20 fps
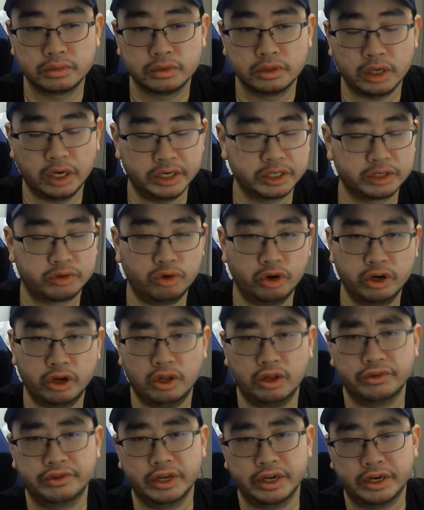I just wrote
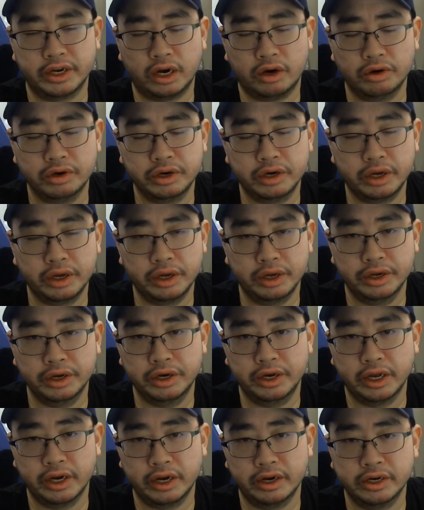all of that down and
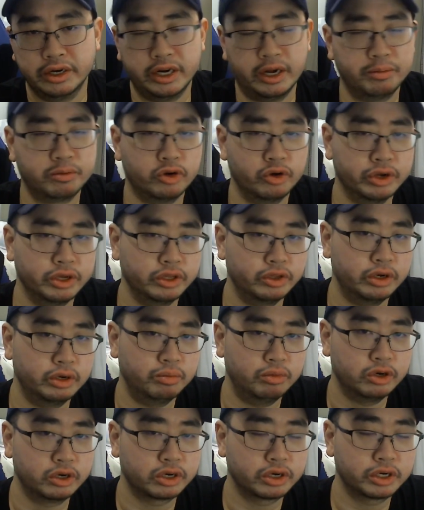that ended up going into the
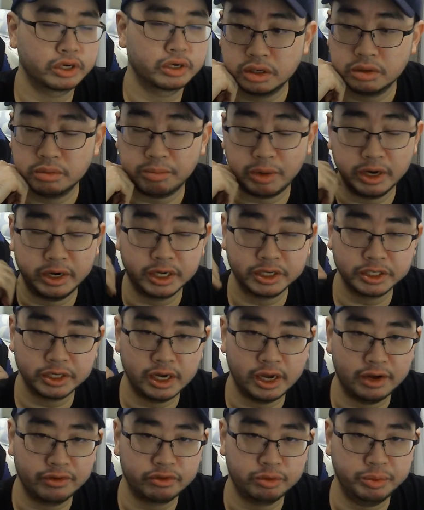book. But it doesn't
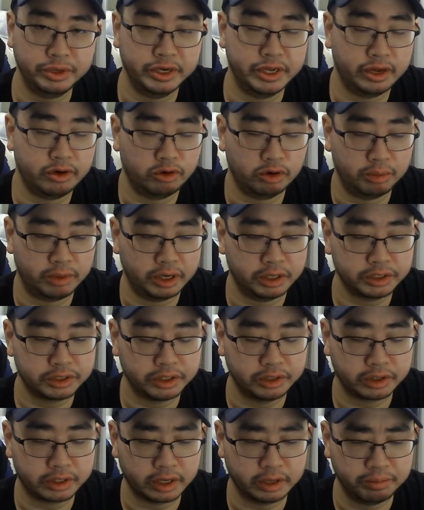have to be that robust.
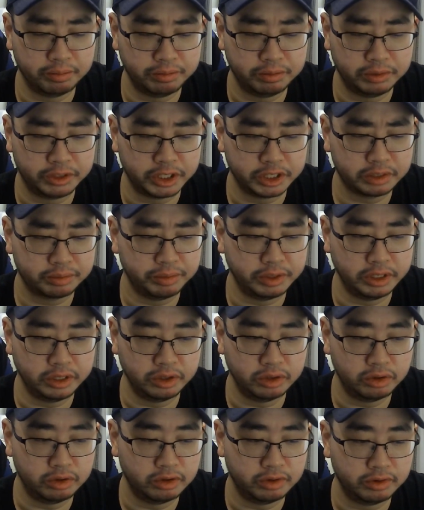It can just be
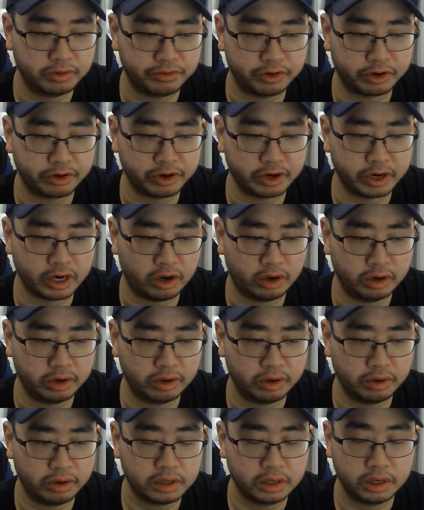you figuring out
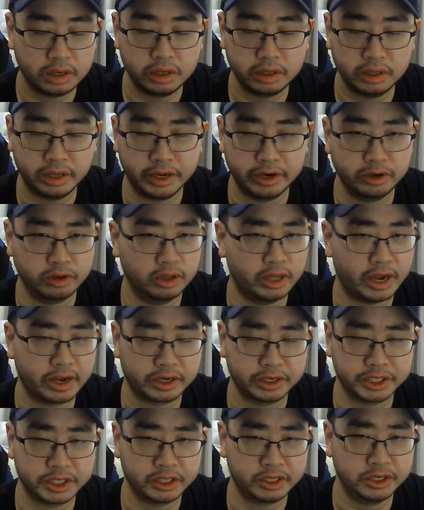that you like
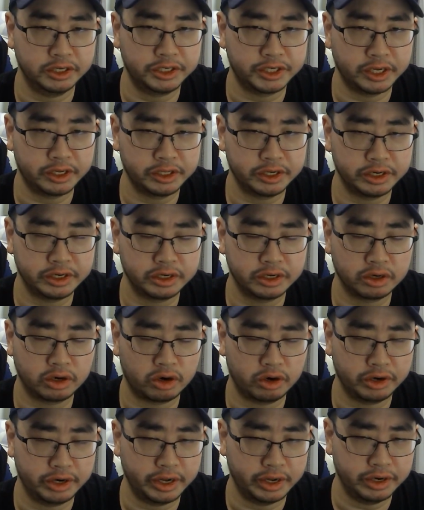a certain setting
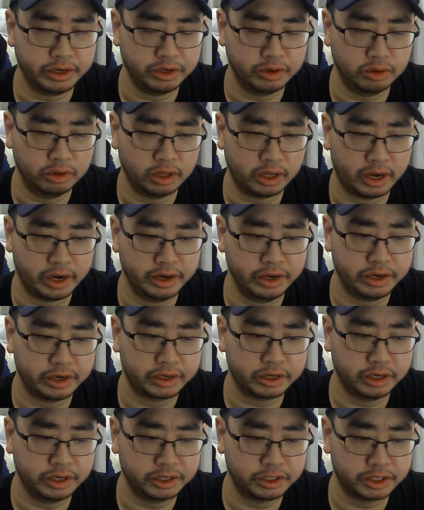or that you like
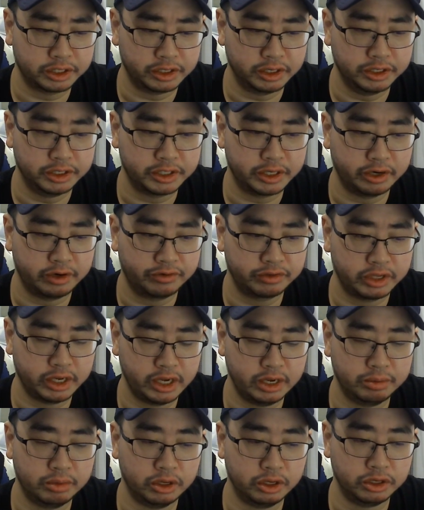a certain set of
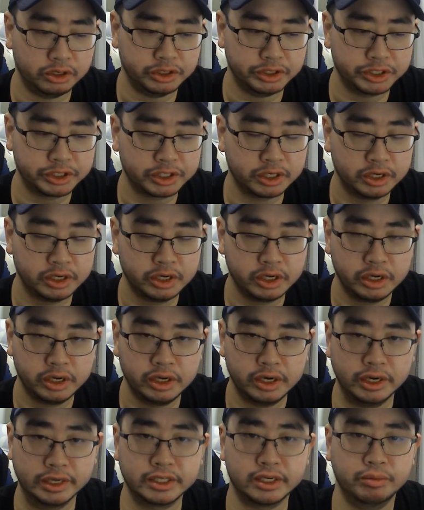tables,
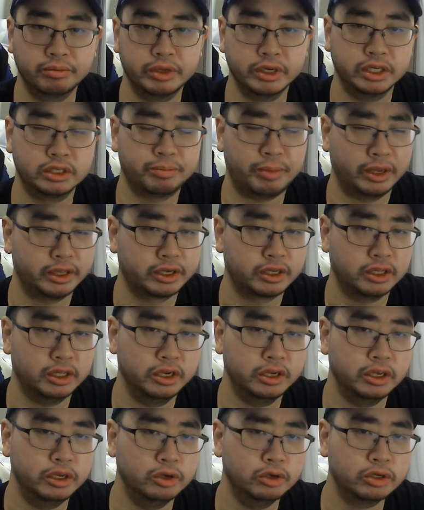that something is
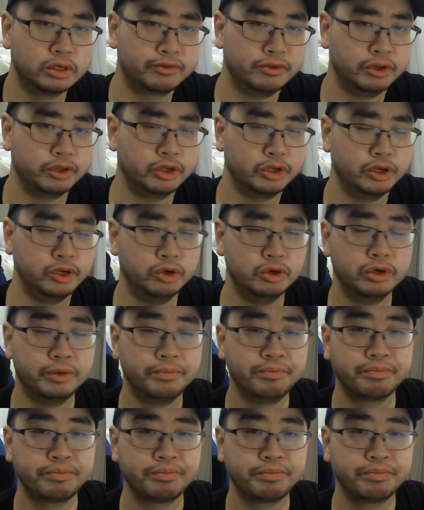particularly useful to you.